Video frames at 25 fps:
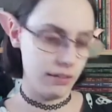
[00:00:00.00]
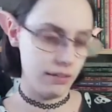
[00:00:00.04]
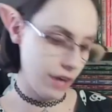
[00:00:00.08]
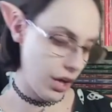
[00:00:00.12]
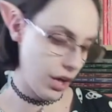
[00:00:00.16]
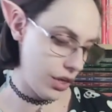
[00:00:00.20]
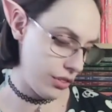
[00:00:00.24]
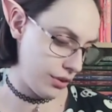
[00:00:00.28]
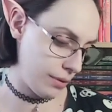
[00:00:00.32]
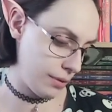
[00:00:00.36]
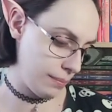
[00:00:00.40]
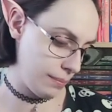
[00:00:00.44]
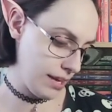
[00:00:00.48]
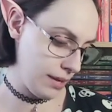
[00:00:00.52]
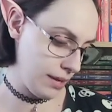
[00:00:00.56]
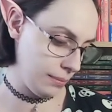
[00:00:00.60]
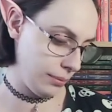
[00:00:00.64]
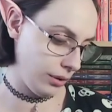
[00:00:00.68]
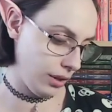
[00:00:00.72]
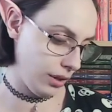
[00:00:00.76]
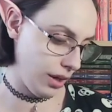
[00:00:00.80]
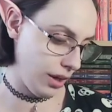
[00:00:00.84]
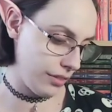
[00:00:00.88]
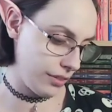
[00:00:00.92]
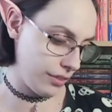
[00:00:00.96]
other
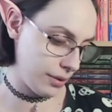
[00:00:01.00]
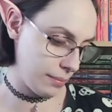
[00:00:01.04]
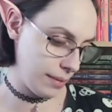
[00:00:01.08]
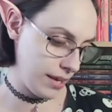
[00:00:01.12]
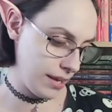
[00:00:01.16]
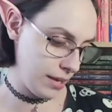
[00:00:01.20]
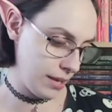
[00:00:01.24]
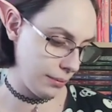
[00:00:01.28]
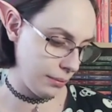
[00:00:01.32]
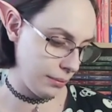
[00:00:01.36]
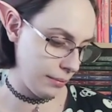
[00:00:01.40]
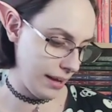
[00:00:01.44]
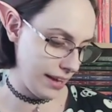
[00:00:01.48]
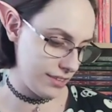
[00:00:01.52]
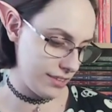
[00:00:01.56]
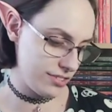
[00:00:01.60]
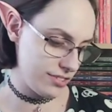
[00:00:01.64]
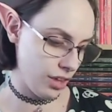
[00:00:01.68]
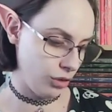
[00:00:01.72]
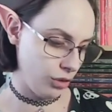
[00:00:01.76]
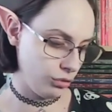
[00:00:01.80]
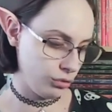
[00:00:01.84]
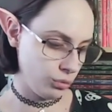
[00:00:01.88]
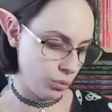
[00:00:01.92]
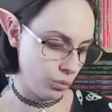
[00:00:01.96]
people, my
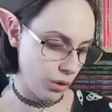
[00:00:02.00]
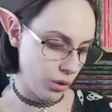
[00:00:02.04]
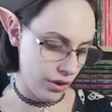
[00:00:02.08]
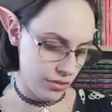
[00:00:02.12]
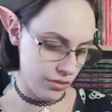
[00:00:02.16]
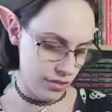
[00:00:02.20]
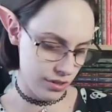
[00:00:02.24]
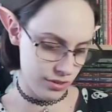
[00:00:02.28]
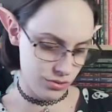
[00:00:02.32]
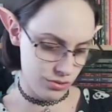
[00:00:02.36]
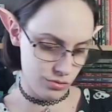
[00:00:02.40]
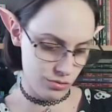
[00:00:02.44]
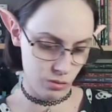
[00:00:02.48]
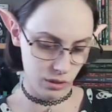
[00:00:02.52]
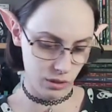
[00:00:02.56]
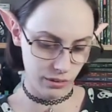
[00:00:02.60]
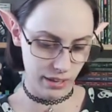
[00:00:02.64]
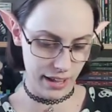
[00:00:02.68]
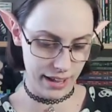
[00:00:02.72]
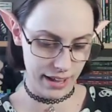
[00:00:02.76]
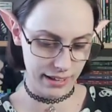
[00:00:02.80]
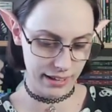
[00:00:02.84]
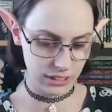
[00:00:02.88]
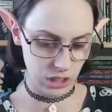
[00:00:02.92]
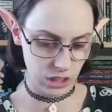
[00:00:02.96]
self-worth is
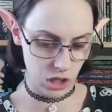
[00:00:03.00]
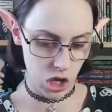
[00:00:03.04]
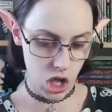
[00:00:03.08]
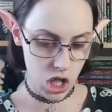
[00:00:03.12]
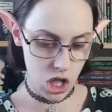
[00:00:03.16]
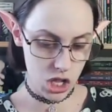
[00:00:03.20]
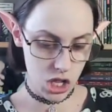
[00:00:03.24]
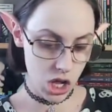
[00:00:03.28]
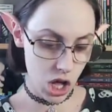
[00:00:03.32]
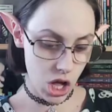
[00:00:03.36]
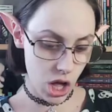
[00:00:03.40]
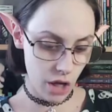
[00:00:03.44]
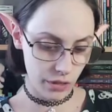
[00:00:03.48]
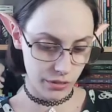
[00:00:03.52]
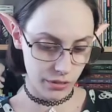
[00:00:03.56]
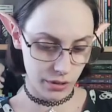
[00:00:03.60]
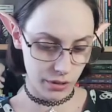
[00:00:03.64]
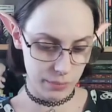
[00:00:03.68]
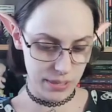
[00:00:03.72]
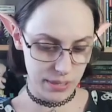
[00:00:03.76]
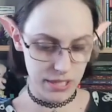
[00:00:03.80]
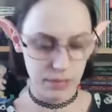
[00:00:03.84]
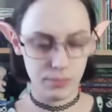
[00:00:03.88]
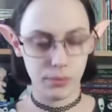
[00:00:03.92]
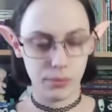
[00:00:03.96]
reliant on other
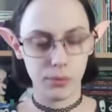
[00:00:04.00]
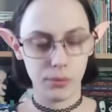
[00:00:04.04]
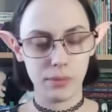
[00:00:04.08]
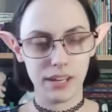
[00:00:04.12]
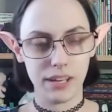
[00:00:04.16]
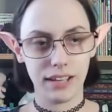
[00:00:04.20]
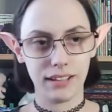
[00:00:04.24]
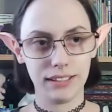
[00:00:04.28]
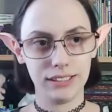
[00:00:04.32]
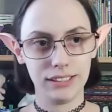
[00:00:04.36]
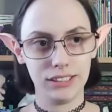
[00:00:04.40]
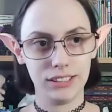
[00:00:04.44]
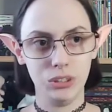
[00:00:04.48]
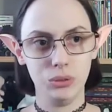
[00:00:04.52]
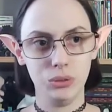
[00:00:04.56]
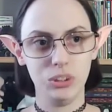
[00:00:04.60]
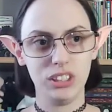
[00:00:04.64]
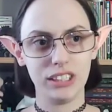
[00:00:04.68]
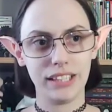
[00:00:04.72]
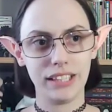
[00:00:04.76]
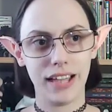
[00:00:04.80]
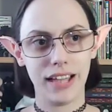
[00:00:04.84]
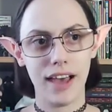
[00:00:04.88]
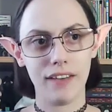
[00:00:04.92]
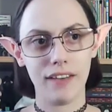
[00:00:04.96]
people, because you
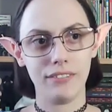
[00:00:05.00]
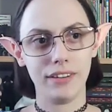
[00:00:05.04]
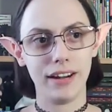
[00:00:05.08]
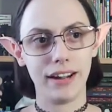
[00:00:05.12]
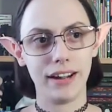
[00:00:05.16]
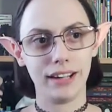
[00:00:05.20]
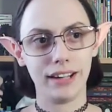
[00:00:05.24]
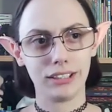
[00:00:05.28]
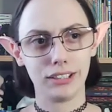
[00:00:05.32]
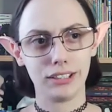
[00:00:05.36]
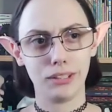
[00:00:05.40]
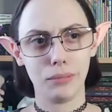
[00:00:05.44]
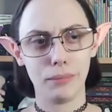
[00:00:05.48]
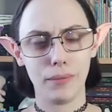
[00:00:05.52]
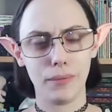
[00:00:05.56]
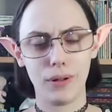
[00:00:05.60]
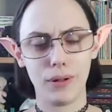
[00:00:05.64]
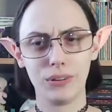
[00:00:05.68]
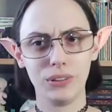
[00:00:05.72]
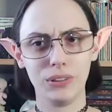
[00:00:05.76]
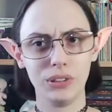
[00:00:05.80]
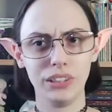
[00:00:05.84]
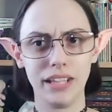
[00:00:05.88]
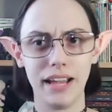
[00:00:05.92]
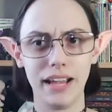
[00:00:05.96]
just haven't actually
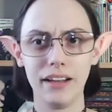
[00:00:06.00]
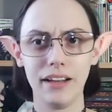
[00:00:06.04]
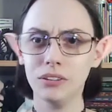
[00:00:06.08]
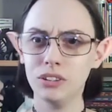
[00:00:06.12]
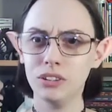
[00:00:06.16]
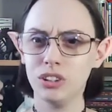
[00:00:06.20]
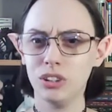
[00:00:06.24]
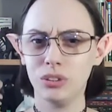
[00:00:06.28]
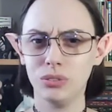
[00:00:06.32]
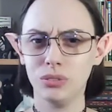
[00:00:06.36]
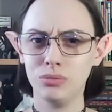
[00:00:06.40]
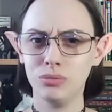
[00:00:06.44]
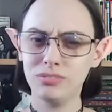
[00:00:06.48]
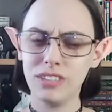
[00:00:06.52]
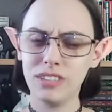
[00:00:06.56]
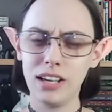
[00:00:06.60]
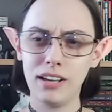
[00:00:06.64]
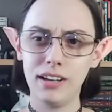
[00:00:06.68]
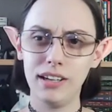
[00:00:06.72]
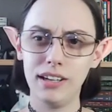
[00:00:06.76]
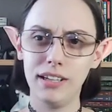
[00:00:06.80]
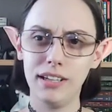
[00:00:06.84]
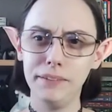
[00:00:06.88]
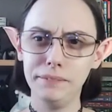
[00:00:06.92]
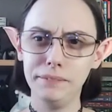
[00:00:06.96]
buckled down to
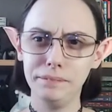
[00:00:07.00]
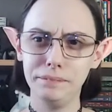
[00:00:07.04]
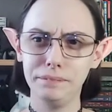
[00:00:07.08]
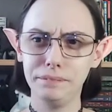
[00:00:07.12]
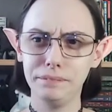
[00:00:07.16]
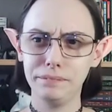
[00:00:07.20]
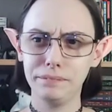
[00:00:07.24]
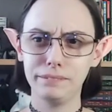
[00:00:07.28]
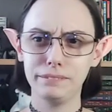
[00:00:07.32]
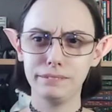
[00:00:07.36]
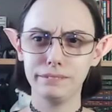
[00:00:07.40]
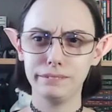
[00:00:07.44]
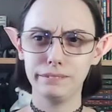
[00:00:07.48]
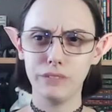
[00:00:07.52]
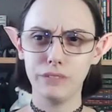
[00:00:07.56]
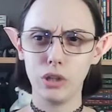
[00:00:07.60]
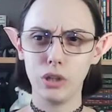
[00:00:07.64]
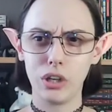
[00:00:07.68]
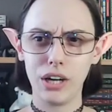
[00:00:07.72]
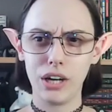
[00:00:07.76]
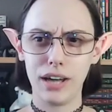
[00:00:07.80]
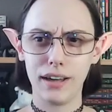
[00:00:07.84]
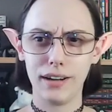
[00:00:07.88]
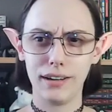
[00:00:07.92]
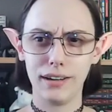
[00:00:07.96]

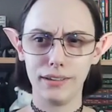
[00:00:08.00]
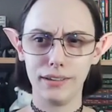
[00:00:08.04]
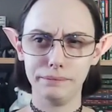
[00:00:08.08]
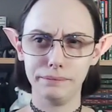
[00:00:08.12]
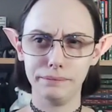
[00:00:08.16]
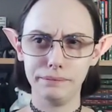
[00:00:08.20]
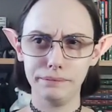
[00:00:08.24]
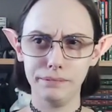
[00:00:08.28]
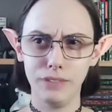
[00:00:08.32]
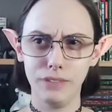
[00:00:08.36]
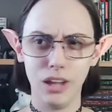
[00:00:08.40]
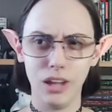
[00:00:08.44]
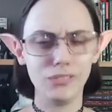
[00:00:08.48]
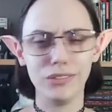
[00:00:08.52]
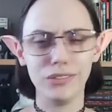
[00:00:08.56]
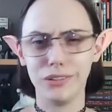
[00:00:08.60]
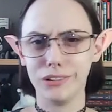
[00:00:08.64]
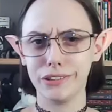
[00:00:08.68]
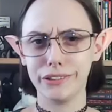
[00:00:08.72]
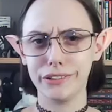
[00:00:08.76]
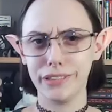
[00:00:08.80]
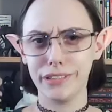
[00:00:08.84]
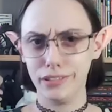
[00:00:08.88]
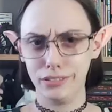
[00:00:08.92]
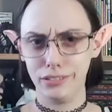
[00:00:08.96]
learn how to love
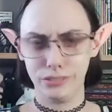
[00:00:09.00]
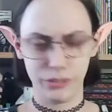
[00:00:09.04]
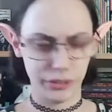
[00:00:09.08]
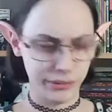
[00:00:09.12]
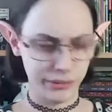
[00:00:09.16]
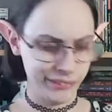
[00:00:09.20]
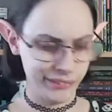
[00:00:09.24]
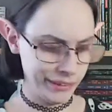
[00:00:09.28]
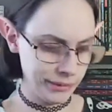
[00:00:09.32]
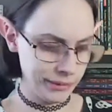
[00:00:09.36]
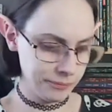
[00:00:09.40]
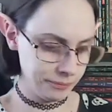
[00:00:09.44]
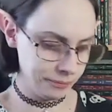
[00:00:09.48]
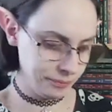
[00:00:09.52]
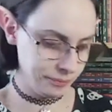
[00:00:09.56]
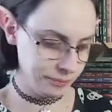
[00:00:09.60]
yourself, really.